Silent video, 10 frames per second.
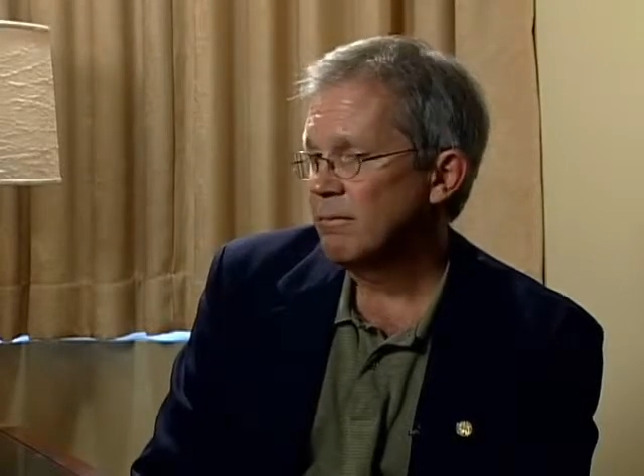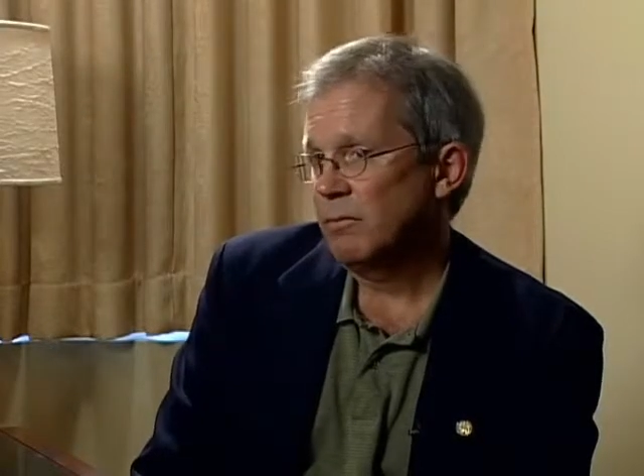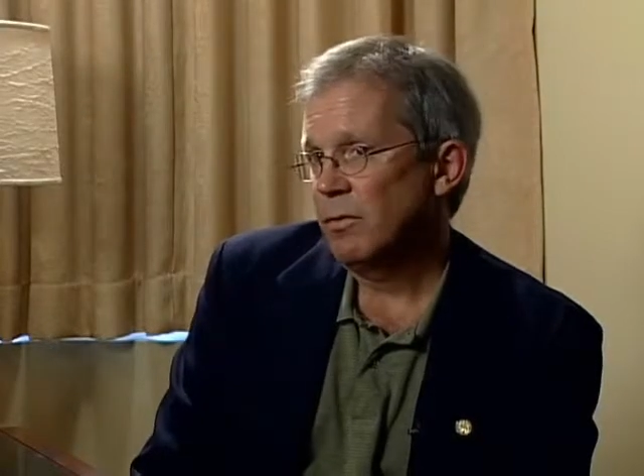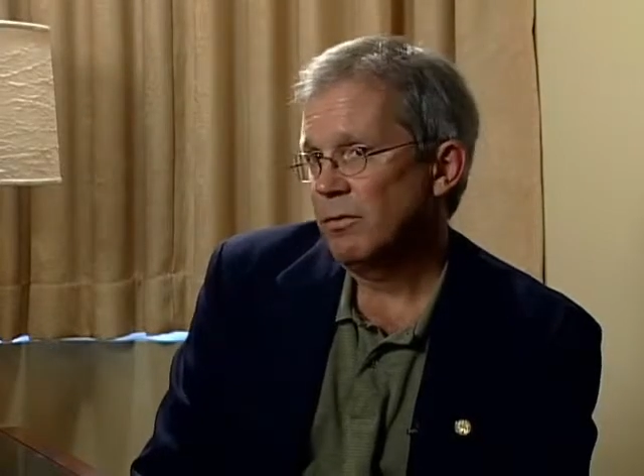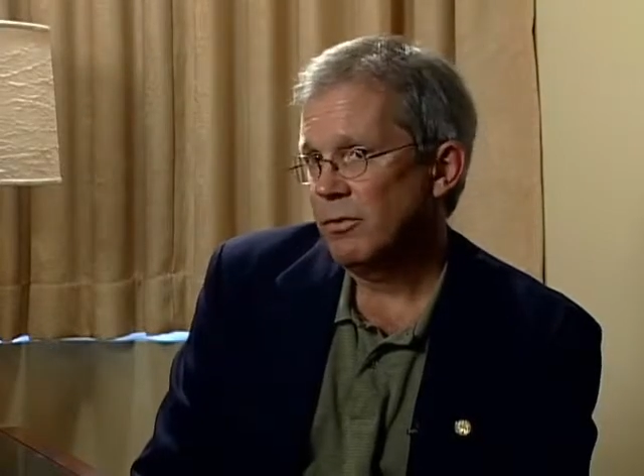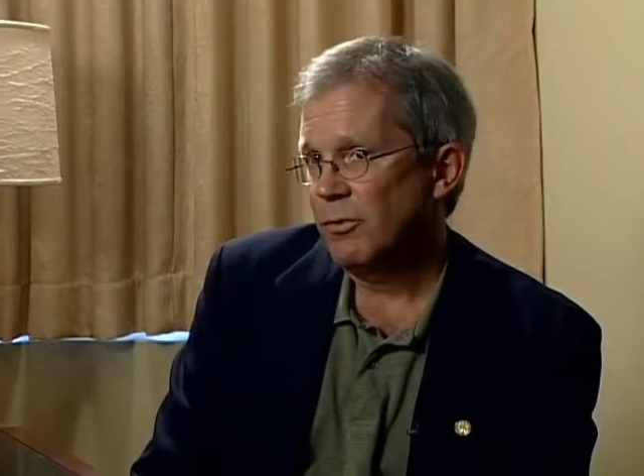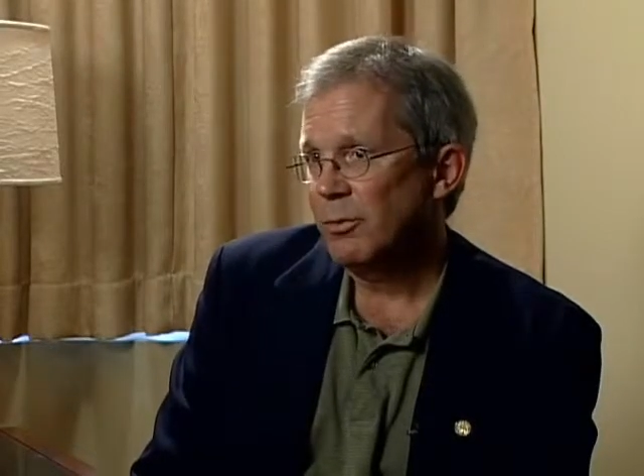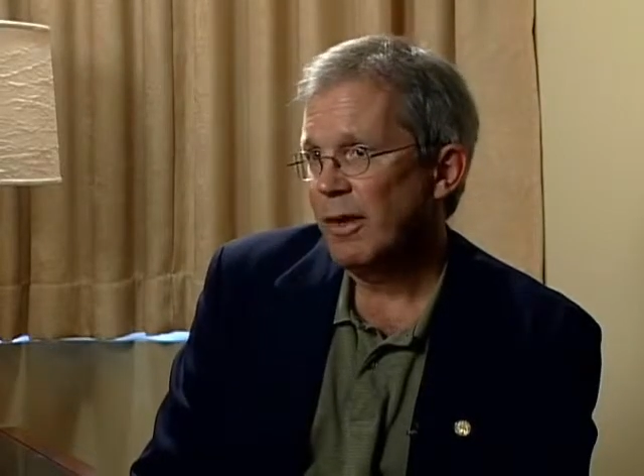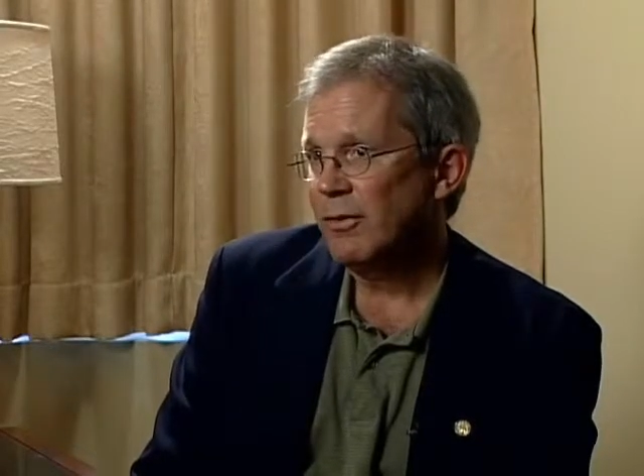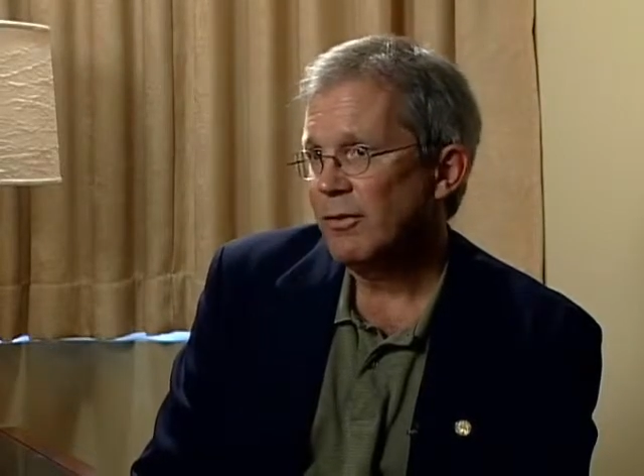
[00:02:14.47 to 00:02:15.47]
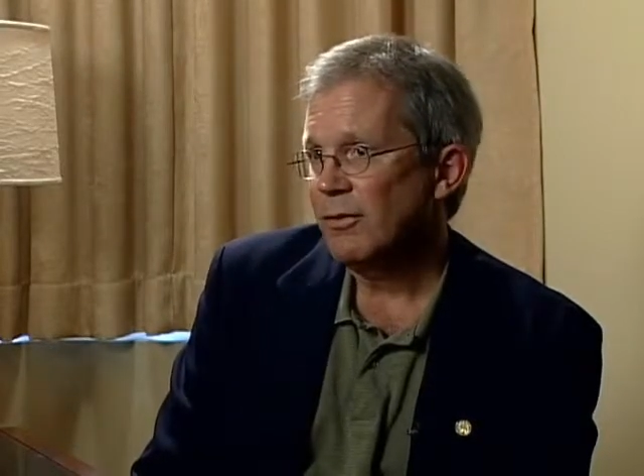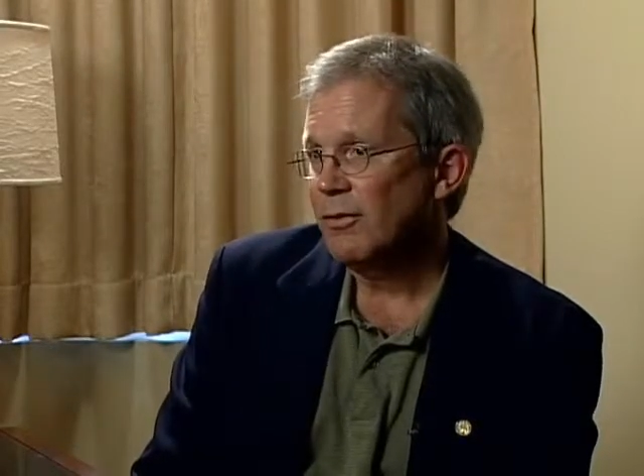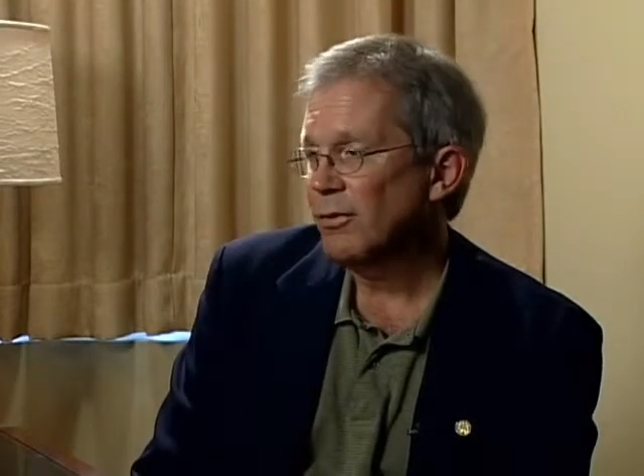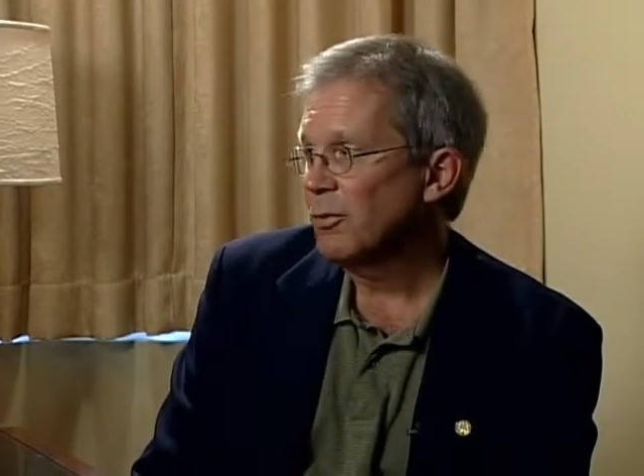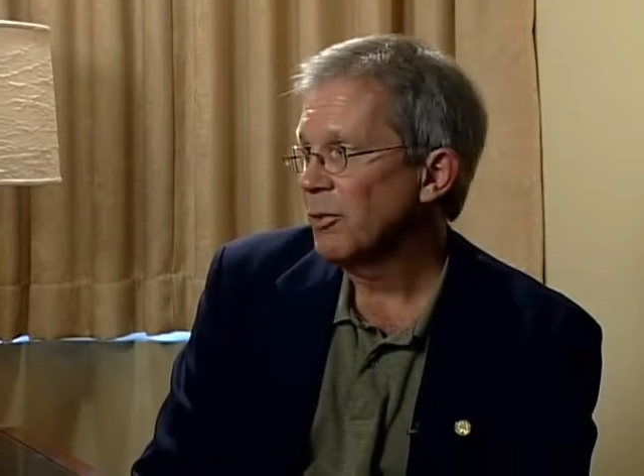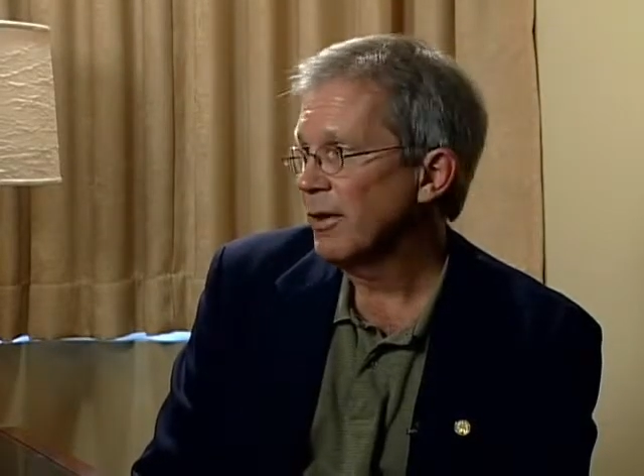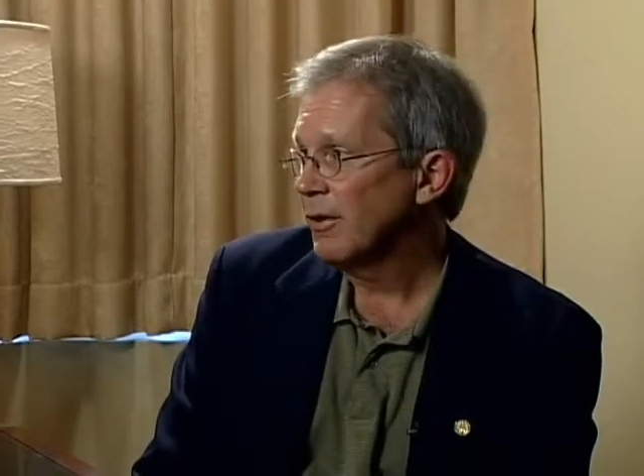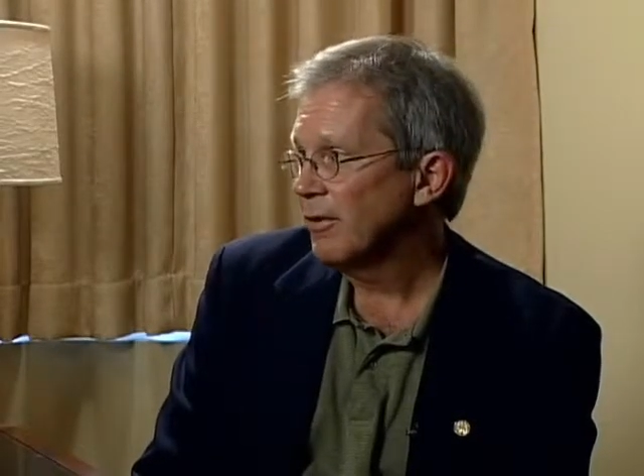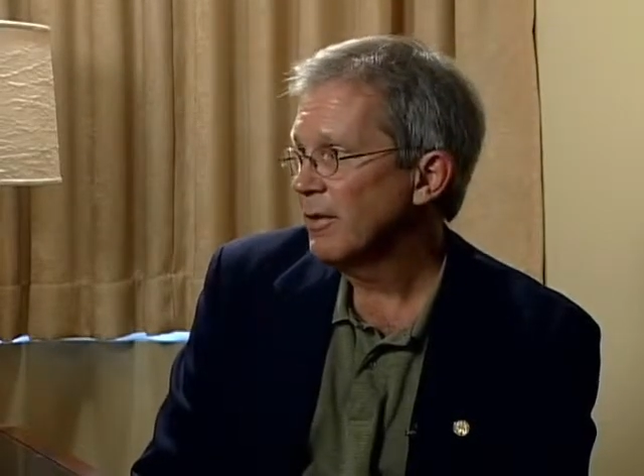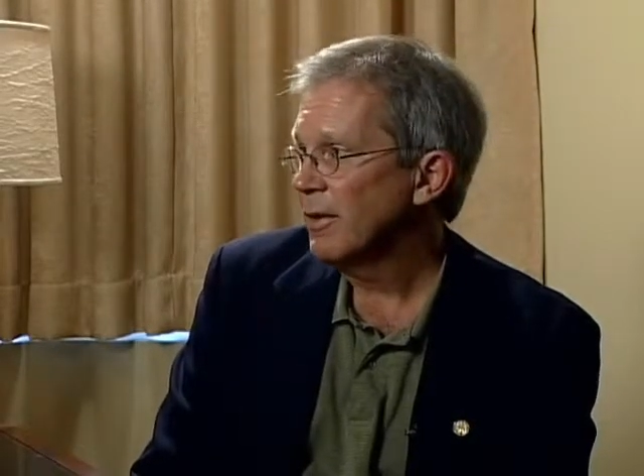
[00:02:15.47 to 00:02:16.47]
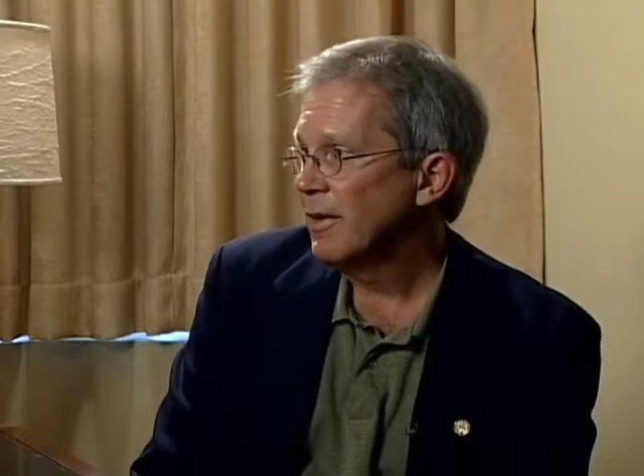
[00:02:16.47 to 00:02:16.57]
those processes use more energy.